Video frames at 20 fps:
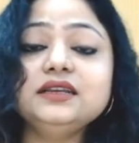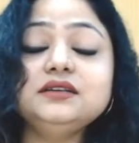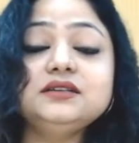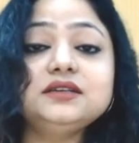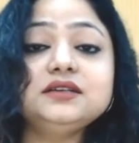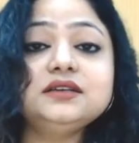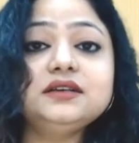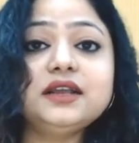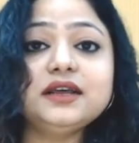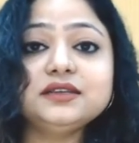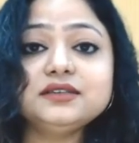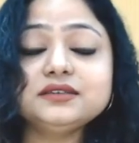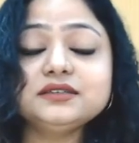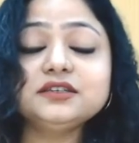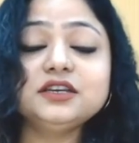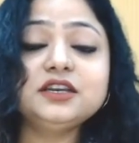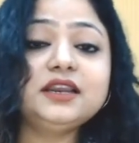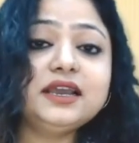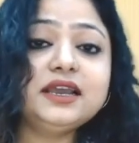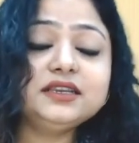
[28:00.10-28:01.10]

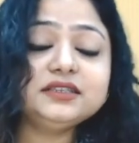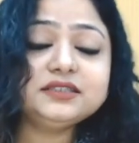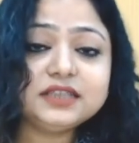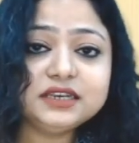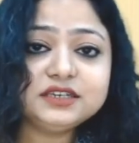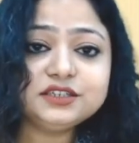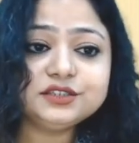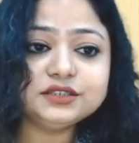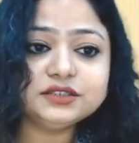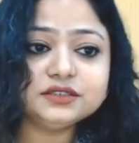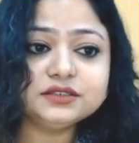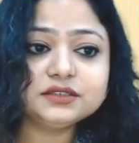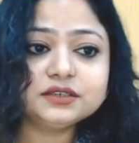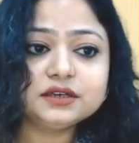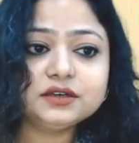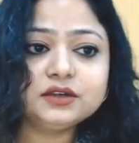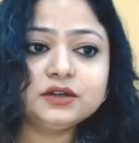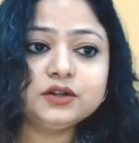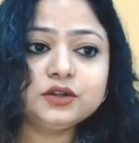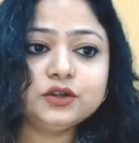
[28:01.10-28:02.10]
internationalization.
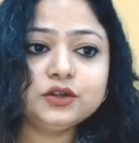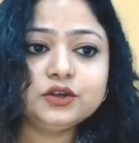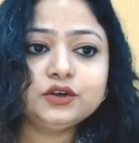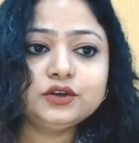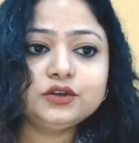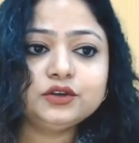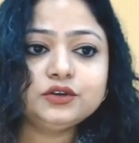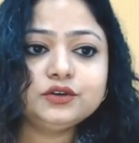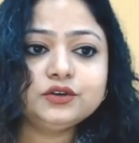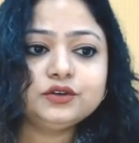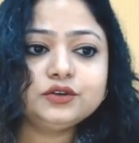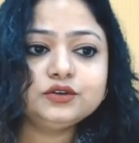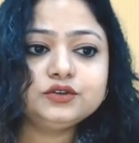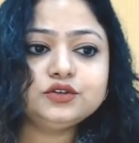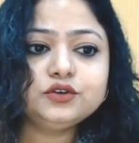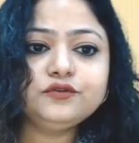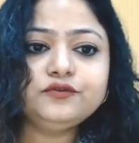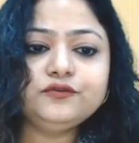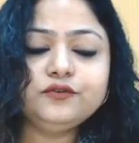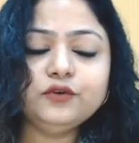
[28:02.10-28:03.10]

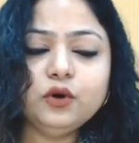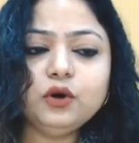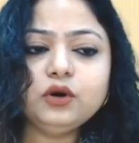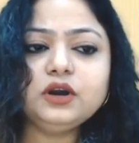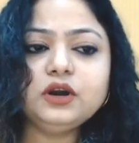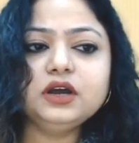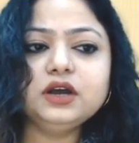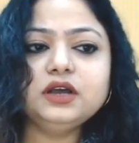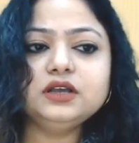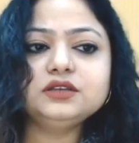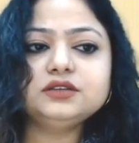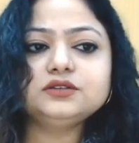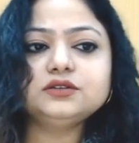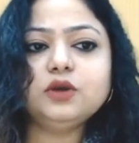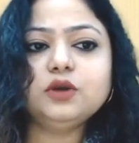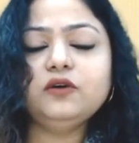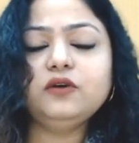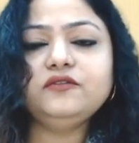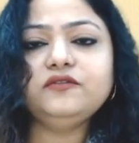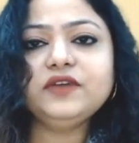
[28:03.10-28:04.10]
So, focus
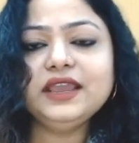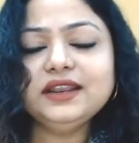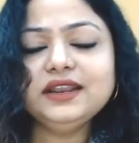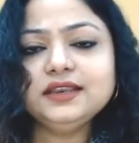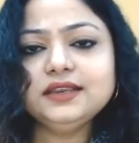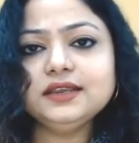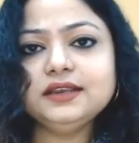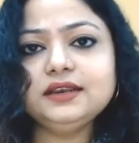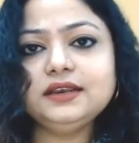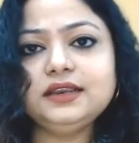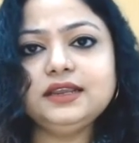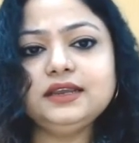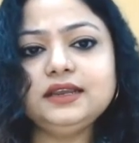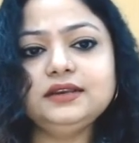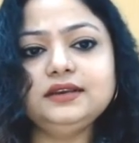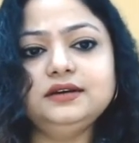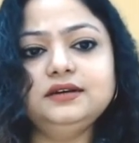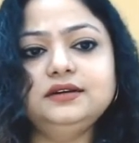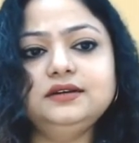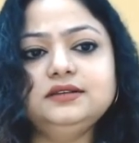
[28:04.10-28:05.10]
of Indian
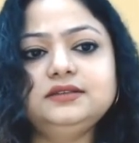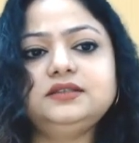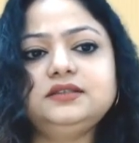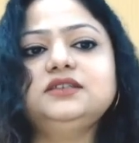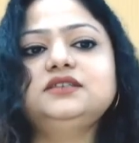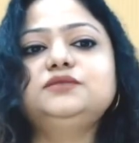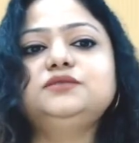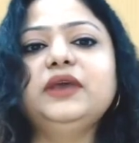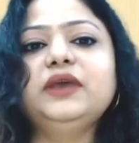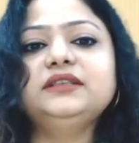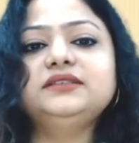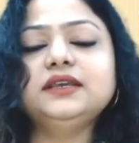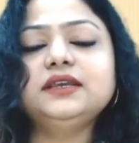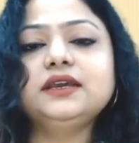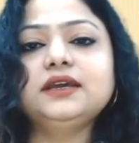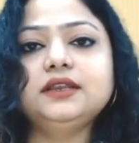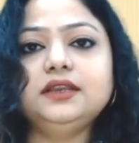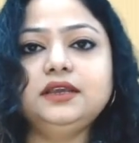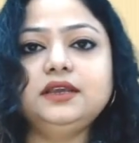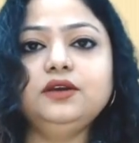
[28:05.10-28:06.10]
leaders is
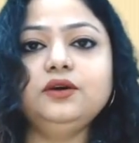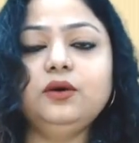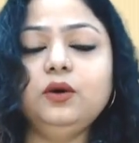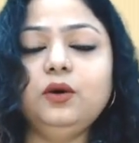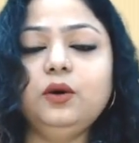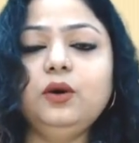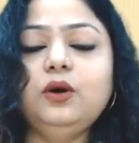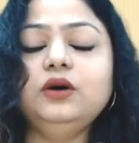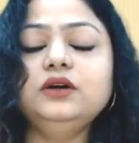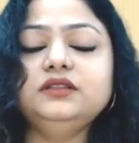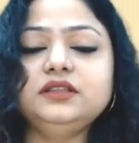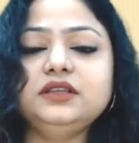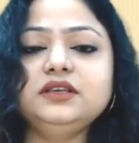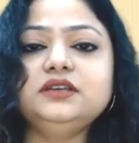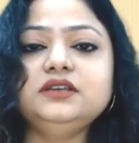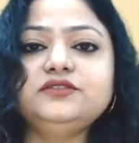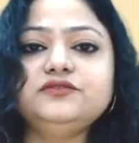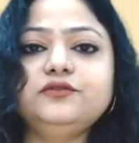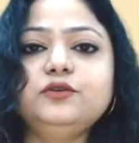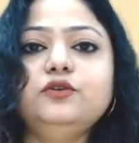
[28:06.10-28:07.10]
basically on
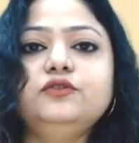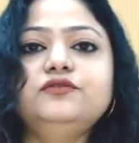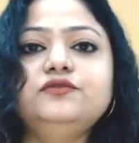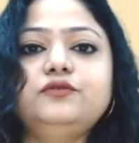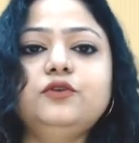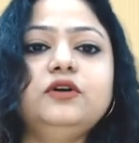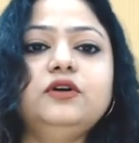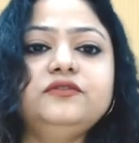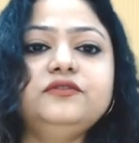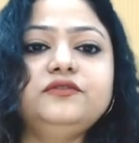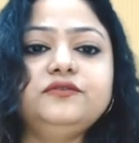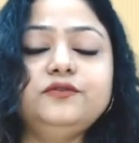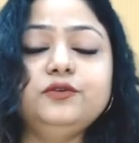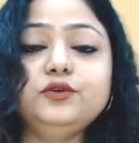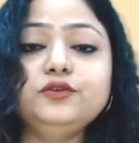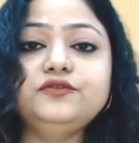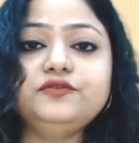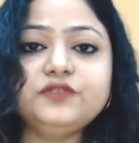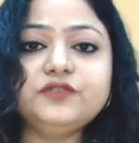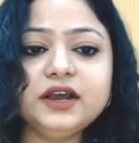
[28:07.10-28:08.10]
these
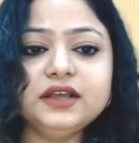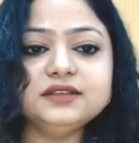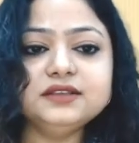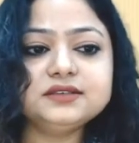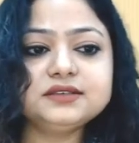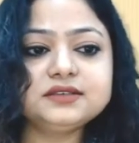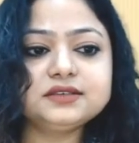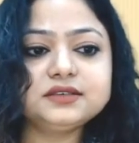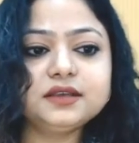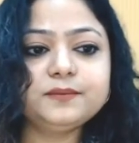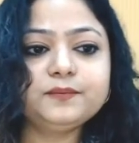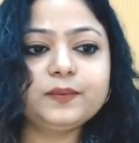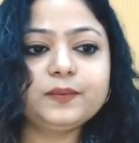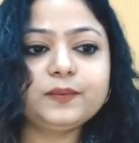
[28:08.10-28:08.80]
four fronts.